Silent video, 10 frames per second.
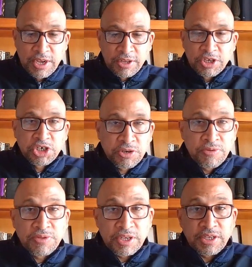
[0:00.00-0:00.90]
The
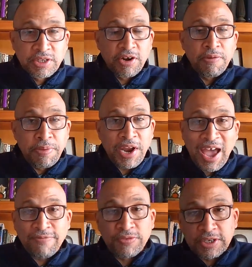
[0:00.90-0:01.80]
truth is there have been
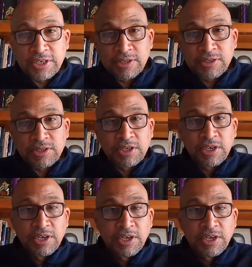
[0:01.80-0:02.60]
Africans